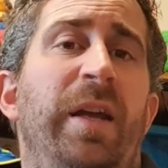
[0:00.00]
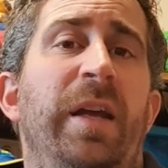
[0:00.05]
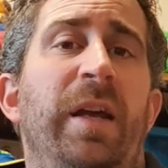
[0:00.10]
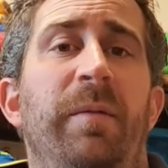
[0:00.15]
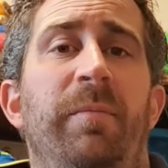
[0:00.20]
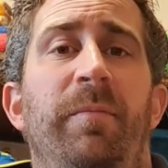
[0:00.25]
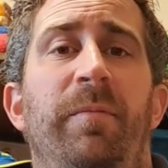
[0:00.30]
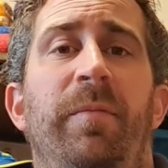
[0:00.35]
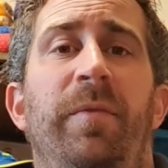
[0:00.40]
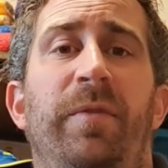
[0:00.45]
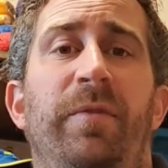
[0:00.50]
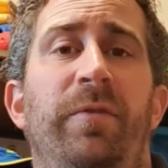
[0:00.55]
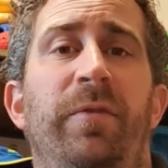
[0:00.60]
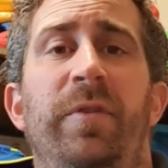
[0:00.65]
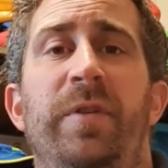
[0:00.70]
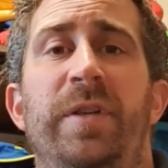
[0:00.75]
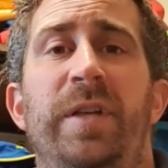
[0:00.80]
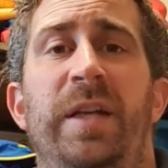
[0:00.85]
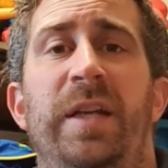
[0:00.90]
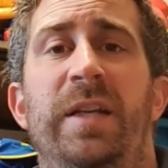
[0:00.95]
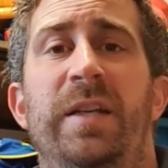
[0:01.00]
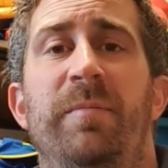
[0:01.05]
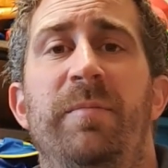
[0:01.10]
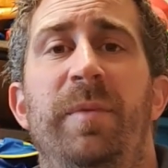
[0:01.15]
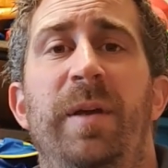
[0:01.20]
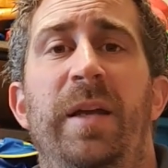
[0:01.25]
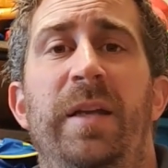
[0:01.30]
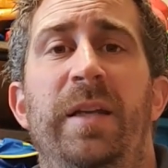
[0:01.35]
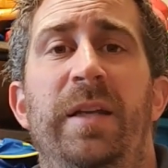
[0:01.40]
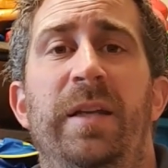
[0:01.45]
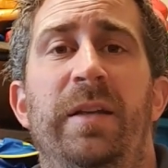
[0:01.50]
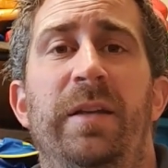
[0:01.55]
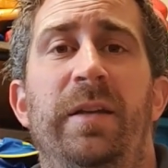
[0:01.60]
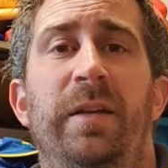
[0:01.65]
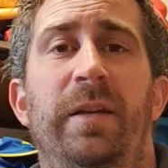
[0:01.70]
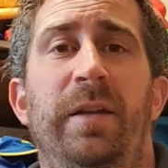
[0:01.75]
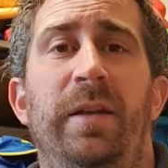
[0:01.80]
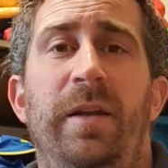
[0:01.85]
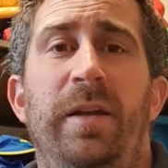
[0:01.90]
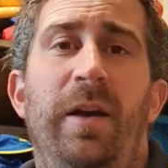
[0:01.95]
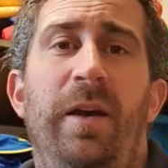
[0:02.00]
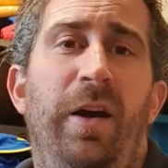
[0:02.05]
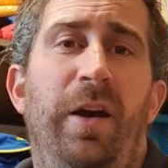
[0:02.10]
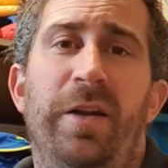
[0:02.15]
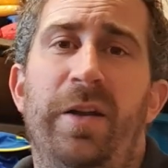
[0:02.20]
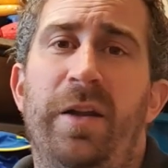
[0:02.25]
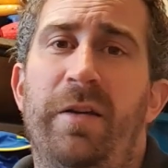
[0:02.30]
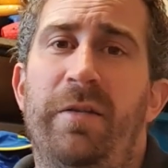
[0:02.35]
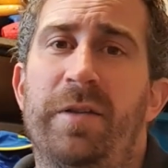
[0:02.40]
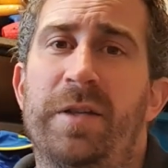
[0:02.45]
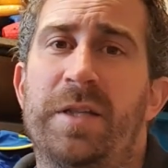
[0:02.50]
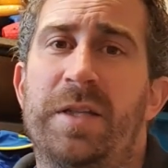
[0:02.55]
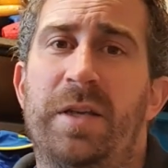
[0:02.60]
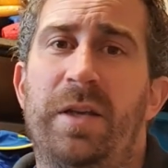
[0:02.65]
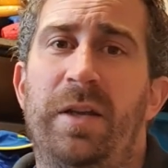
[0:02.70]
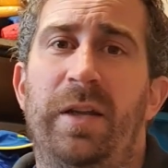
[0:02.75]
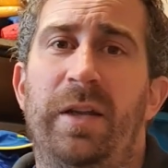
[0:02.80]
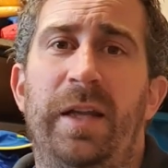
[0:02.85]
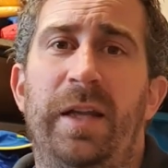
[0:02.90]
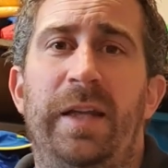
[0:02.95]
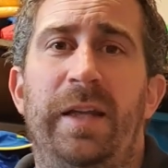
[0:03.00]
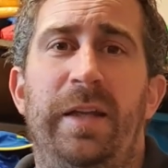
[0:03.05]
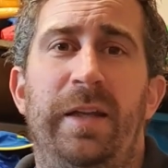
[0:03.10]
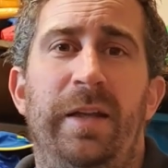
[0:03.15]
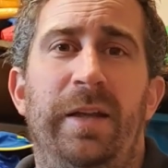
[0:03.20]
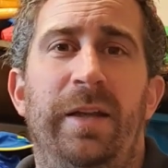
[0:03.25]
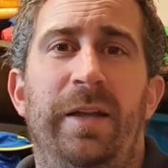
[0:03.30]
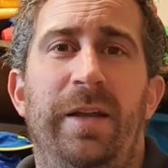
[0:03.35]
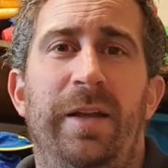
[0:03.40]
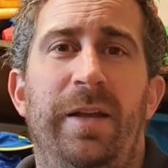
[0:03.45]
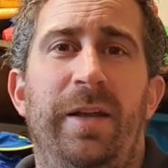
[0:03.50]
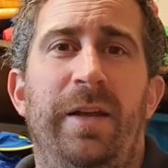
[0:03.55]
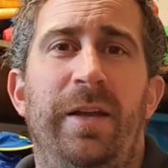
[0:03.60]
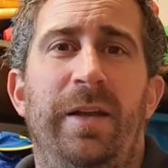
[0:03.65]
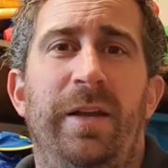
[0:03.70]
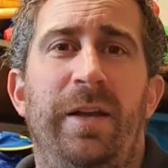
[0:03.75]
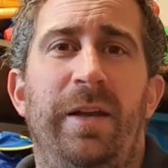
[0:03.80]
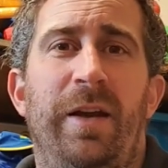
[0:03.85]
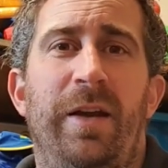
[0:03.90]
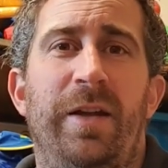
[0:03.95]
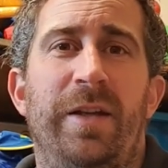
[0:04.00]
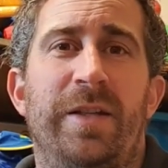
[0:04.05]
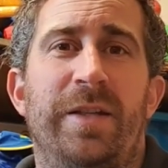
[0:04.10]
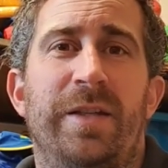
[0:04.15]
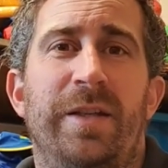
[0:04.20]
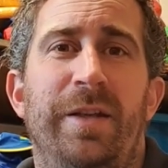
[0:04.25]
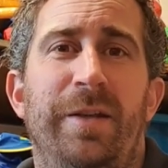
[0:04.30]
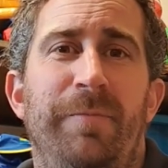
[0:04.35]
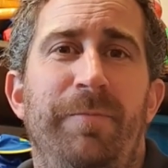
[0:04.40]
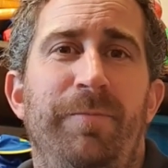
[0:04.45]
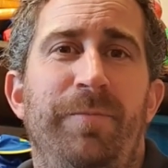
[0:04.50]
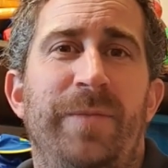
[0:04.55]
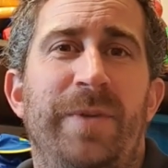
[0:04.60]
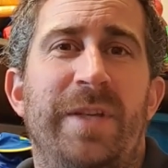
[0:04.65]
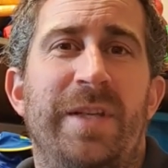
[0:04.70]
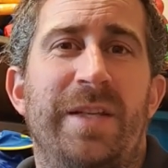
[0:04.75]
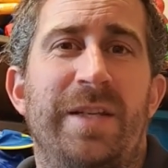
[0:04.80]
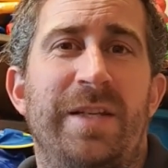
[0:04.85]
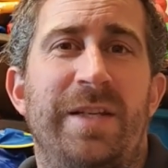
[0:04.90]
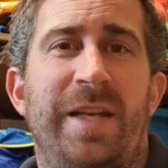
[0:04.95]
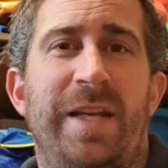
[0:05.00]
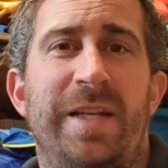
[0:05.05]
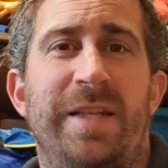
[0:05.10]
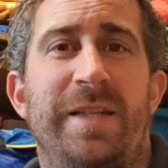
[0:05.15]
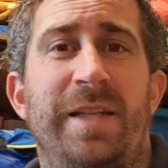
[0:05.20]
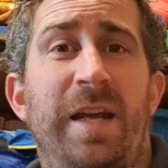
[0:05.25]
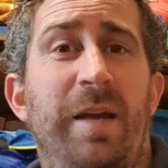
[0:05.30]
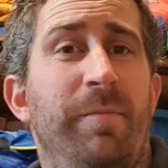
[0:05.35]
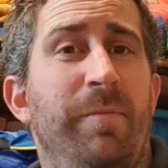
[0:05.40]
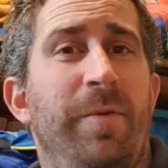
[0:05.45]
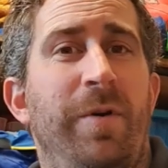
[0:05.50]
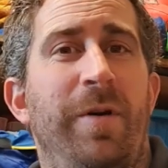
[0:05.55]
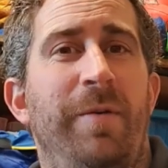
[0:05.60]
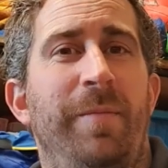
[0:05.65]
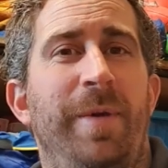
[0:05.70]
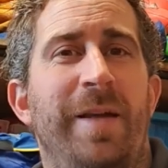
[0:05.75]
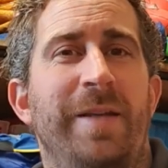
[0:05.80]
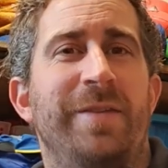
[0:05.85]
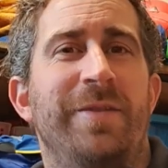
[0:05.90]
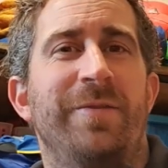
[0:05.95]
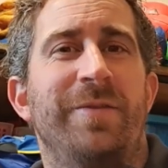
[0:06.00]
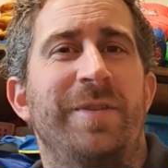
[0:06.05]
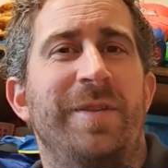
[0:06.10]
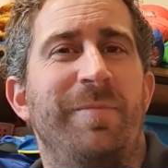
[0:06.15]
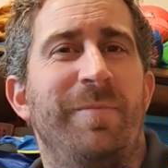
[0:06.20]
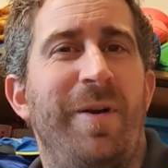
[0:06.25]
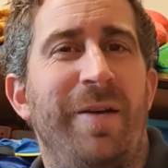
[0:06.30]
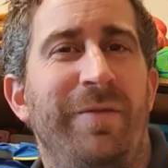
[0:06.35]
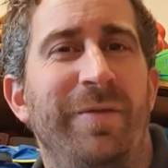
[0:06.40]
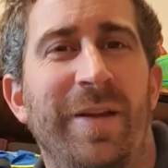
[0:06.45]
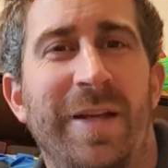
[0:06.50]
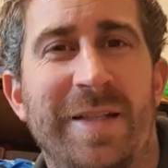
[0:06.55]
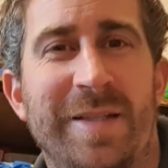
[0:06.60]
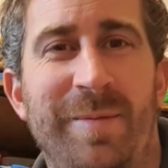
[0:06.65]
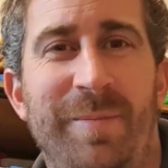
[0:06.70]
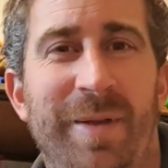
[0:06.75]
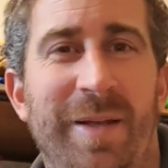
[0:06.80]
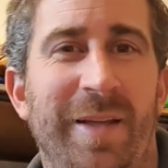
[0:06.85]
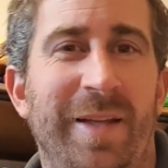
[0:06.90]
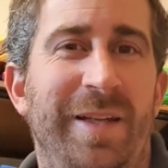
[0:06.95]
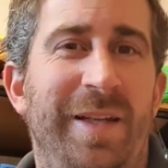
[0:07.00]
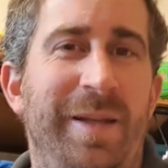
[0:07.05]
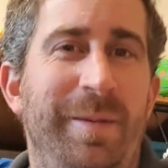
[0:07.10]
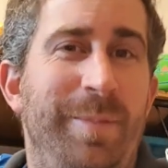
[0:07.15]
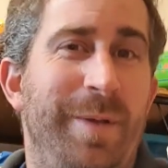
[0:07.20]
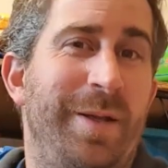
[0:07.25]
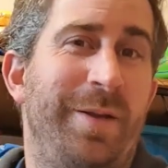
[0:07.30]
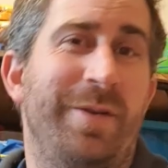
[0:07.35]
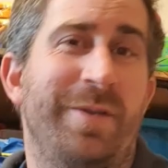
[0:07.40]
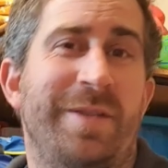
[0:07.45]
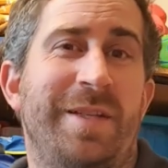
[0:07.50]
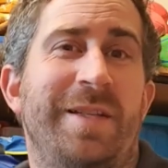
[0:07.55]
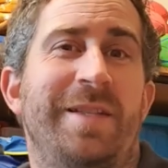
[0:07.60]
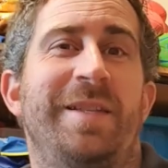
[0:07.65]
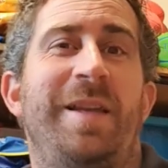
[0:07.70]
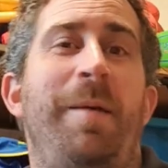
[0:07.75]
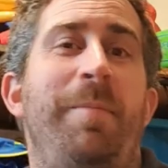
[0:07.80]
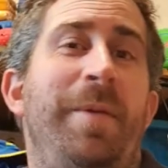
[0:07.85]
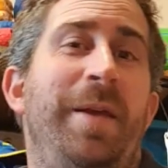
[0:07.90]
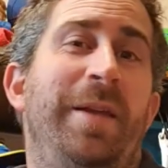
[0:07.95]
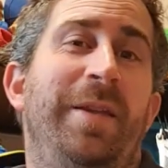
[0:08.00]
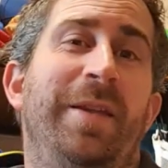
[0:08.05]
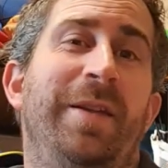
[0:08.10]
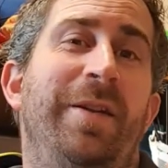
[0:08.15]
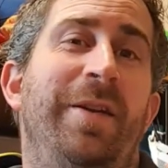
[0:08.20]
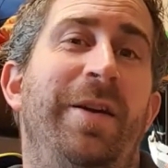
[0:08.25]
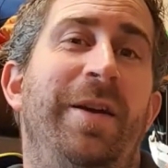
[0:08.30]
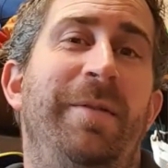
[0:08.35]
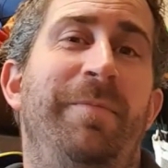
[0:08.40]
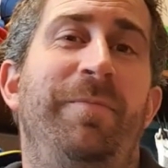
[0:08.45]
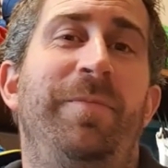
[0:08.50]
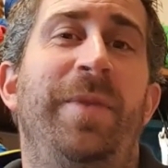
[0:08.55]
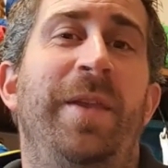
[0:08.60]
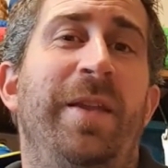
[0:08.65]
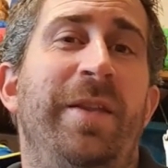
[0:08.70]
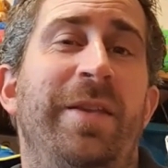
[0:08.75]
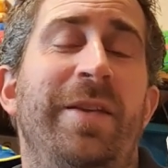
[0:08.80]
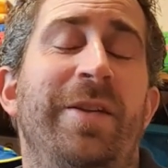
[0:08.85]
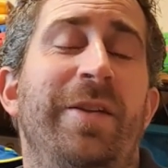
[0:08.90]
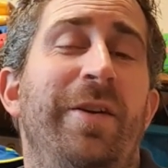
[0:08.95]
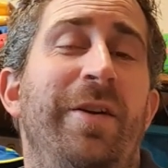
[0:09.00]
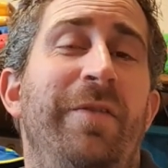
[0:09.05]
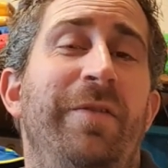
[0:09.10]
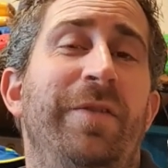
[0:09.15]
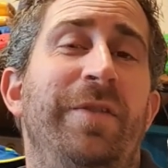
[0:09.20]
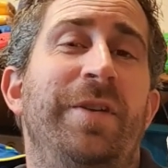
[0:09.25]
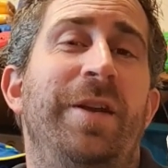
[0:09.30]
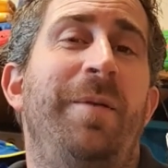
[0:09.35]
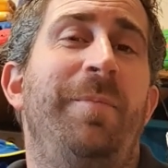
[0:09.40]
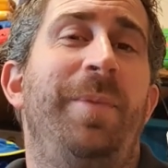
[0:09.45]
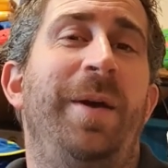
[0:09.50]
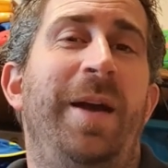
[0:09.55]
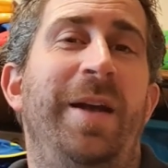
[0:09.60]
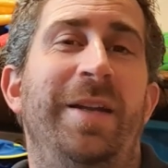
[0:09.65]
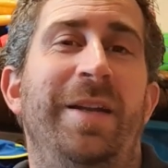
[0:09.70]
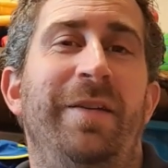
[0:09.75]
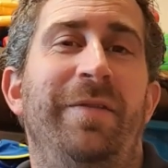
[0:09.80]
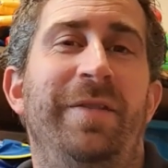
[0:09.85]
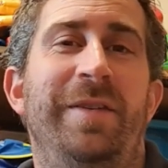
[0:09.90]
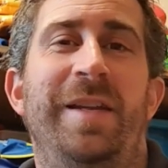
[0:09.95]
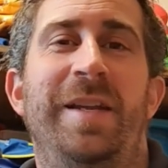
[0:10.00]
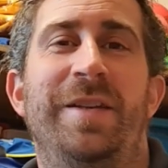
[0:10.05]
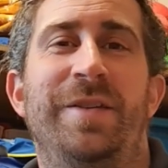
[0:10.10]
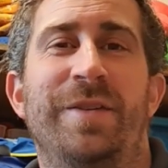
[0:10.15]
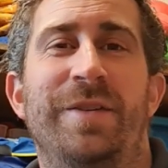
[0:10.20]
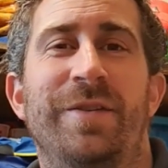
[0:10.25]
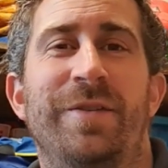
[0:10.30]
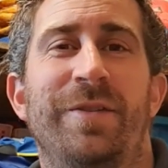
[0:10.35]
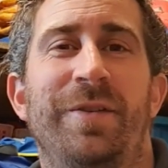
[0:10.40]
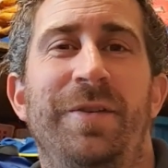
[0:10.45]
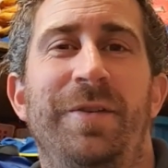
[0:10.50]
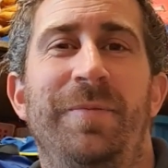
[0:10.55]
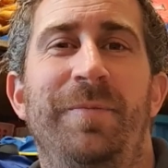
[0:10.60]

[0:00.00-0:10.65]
up through to intermediate. I know it's certainly going to test out my muscles and my flexibility, because it's something that I often don't pay enough attention to.